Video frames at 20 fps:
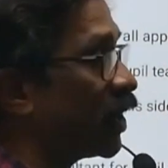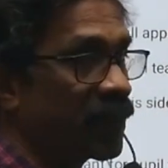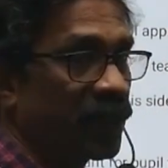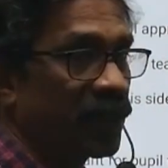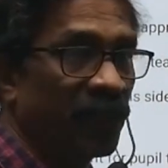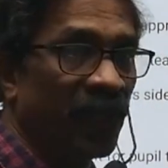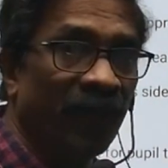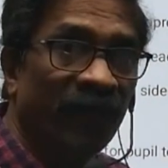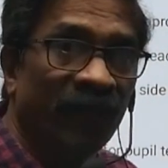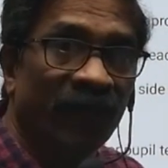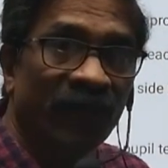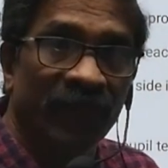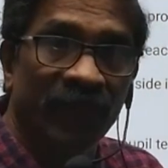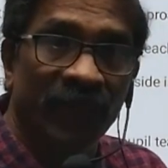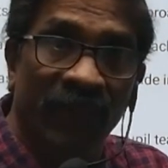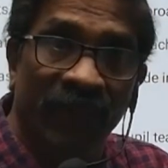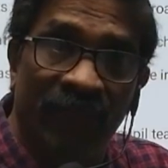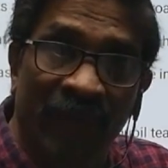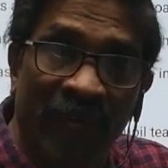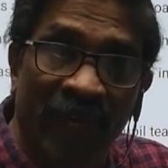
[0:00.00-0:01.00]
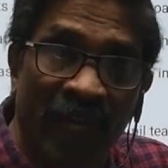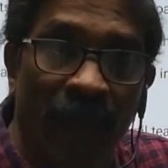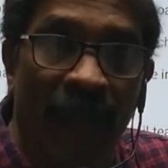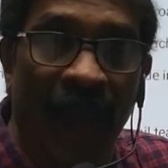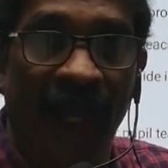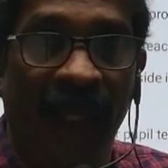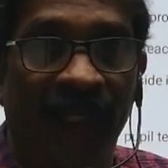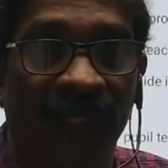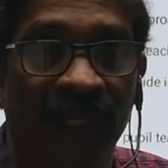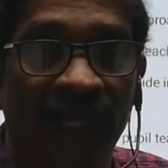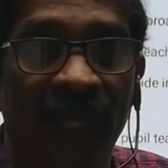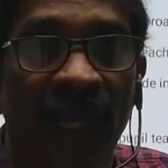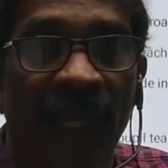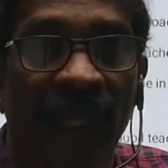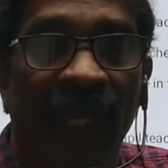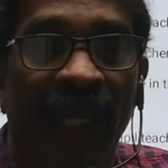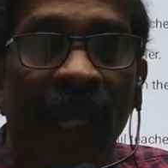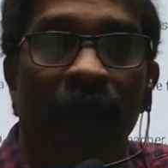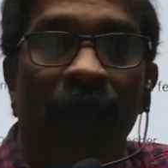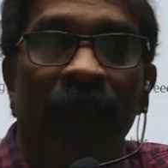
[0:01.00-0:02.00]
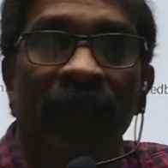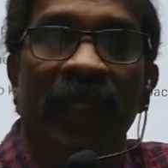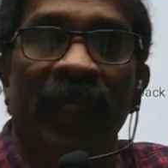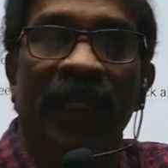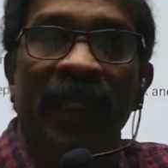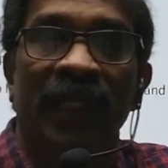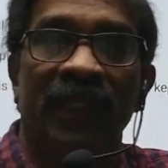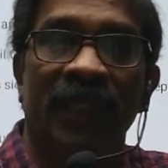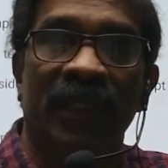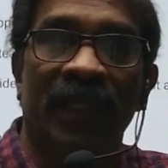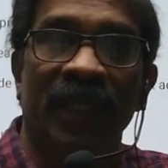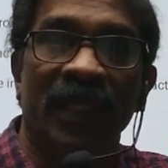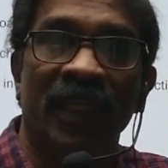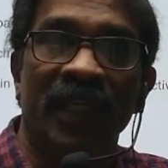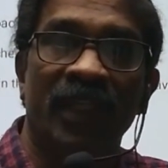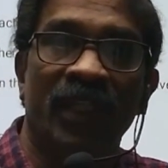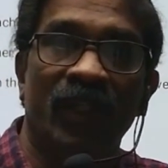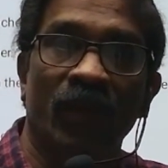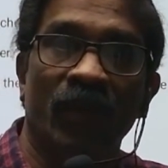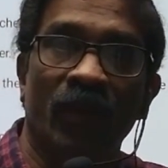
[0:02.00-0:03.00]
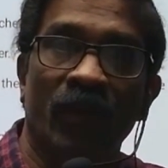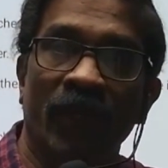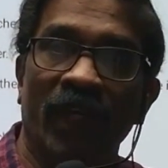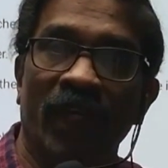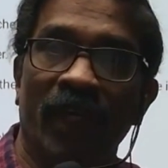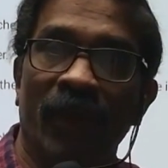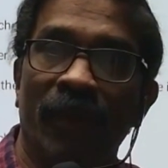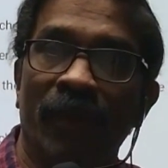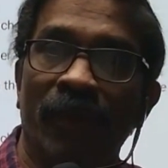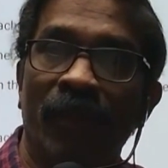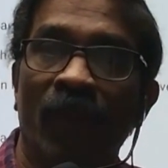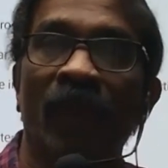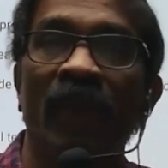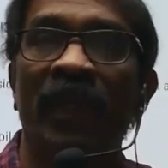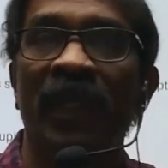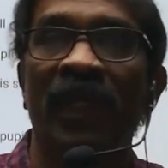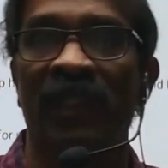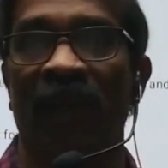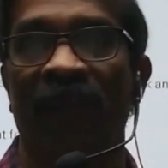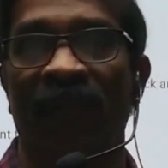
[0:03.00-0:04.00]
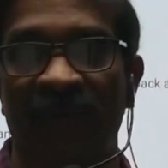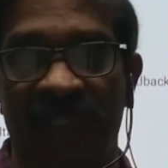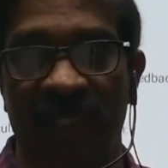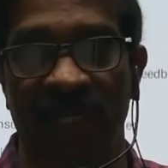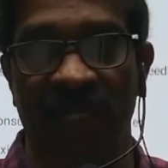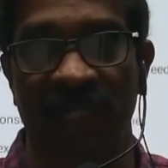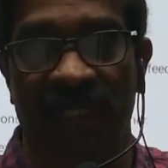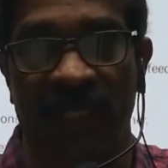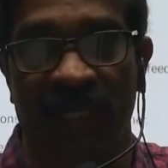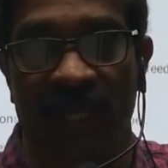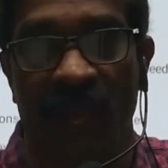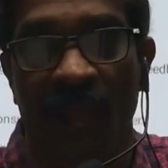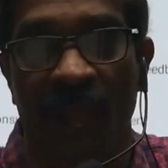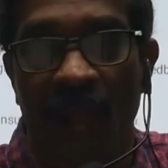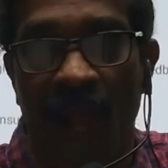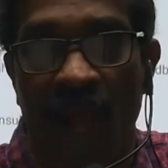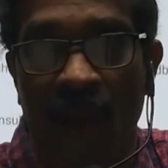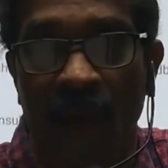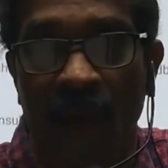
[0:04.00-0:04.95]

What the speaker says: The feedback help the teacher trainees to improve his efficiency. How